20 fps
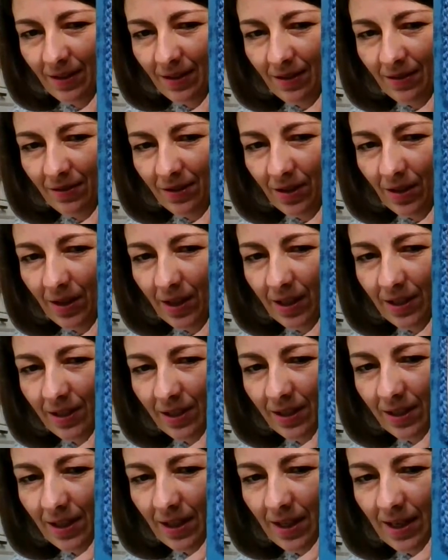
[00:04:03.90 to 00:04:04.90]
So this
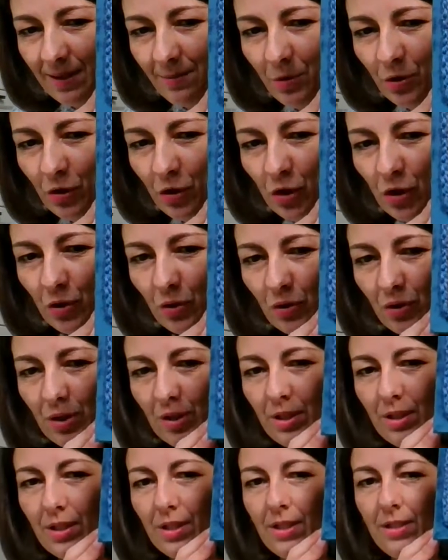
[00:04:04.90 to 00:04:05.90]
is Les Beaux
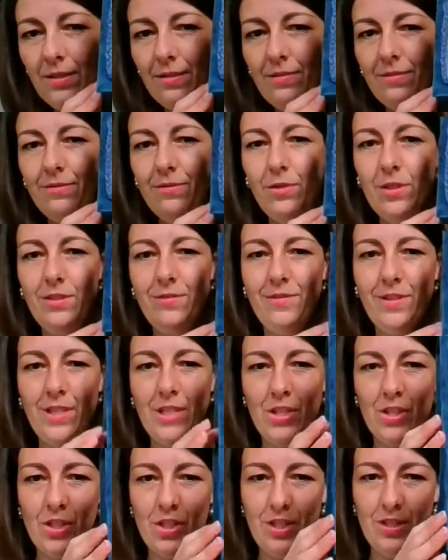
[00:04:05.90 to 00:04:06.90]
Jours, fully
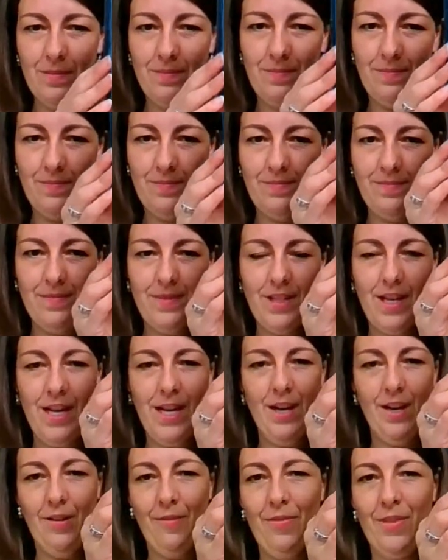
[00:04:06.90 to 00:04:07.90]
finished. I
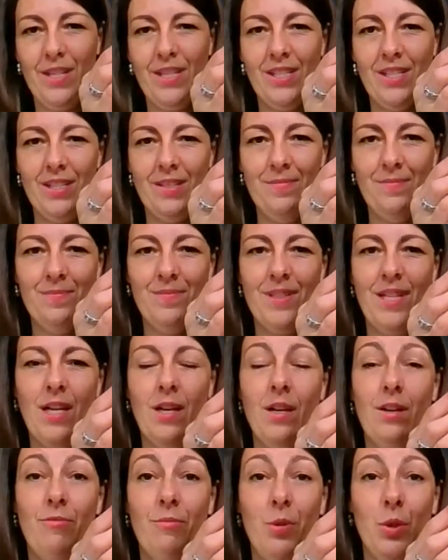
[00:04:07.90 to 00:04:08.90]
love this. I
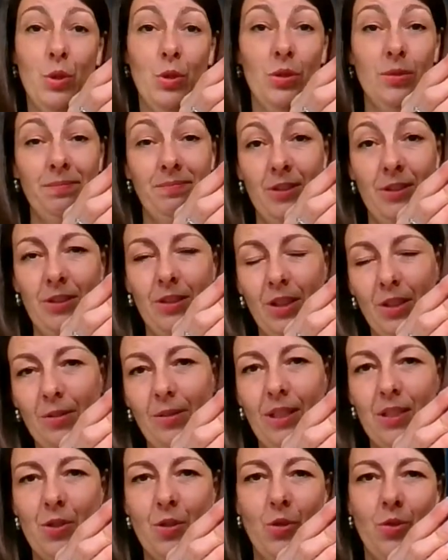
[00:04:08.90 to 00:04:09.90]
love blue, you know,
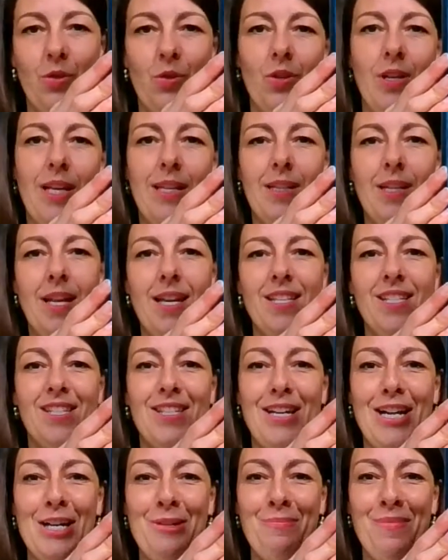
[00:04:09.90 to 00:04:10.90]
I told you that last
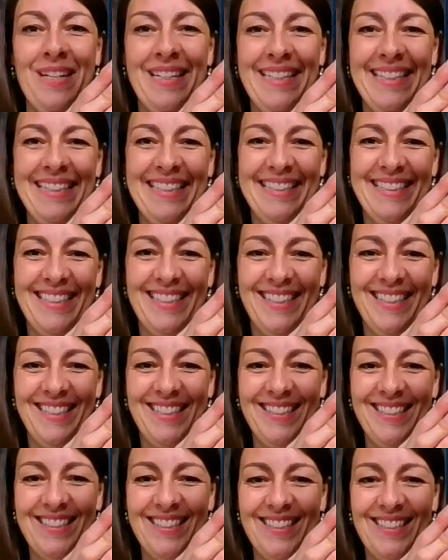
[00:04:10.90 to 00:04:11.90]
time,
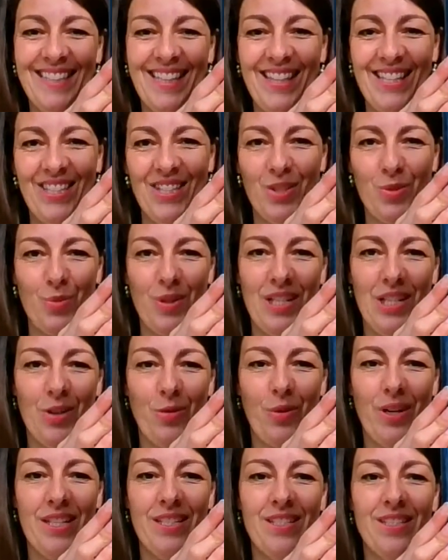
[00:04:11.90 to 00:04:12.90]
and this is really
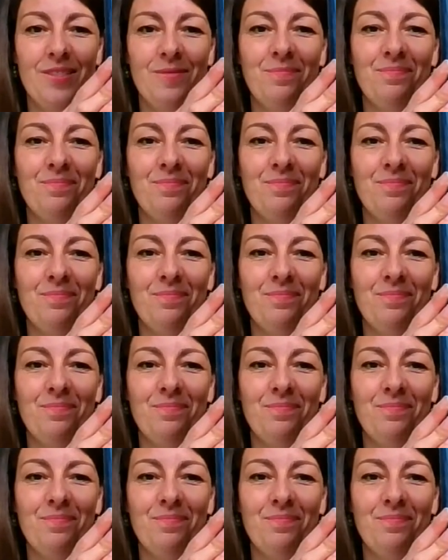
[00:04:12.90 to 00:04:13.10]
great.